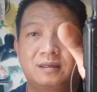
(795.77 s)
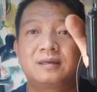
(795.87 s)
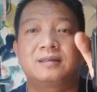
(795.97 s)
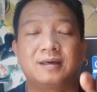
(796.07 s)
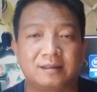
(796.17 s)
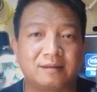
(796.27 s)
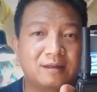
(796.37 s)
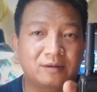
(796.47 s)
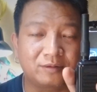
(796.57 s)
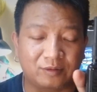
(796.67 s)
That is
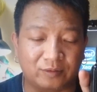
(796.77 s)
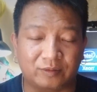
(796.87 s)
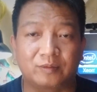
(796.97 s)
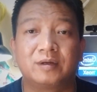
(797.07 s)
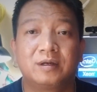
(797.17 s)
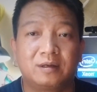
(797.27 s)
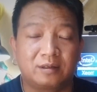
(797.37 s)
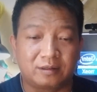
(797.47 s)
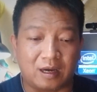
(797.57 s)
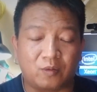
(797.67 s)
how it's going to.
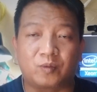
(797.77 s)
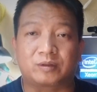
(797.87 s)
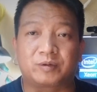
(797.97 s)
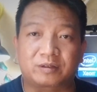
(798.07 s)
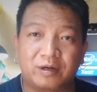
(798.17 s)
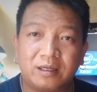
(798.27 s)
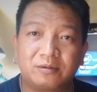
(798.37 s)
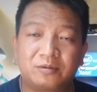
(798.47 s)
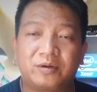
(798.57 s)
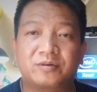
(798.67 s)
Now, what we're trying
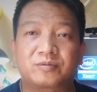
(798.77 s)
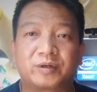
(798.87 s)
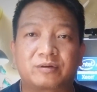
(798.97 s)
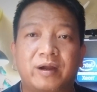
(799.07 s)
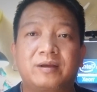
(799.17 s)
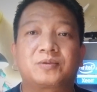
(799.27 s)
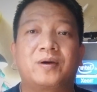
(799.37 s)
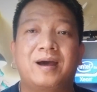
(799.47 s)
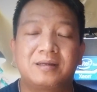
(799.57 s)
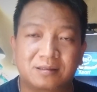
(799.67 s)
to do here is we're trying to
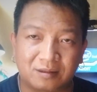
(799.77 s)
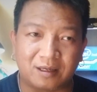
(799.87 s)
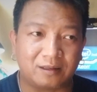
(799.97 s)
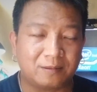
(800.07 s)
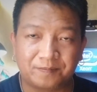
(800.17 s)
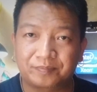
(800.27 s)
isolate